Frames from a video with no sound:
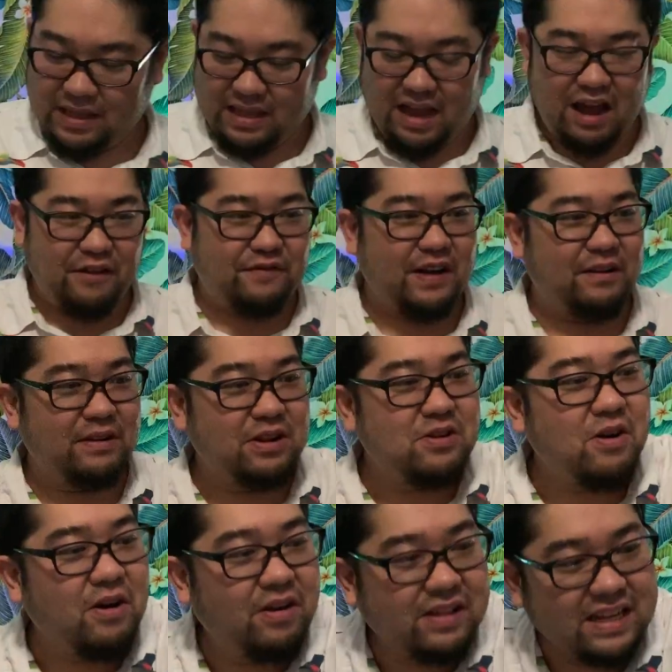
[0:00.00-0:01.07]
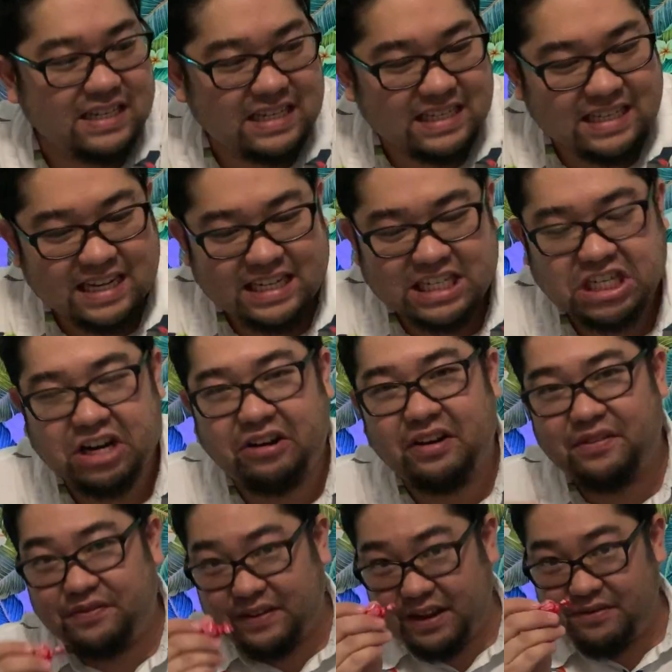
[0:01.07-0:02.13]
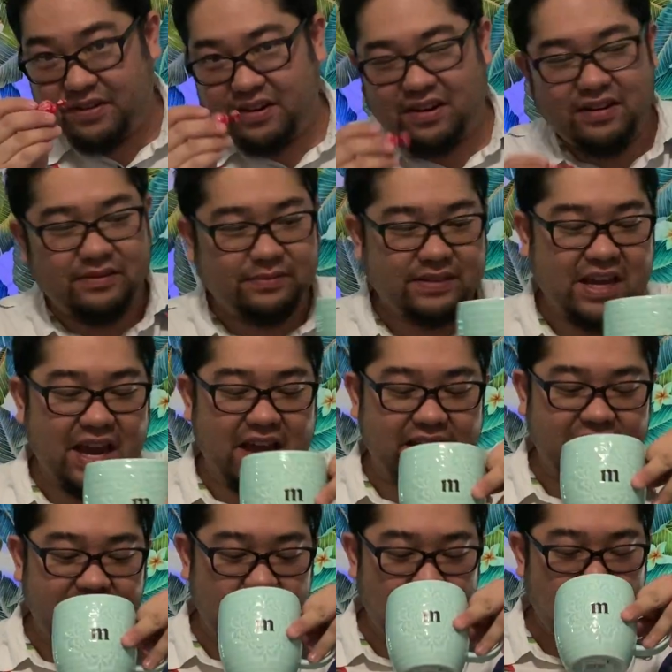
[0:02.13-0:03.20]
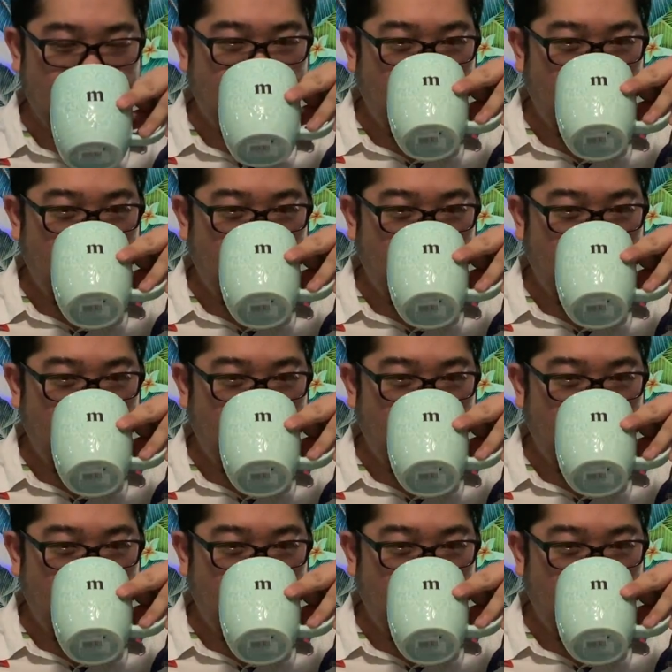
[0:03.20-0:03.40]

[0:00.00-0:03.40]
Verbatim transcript: Now, if I recall, this is a cherry flavored candy.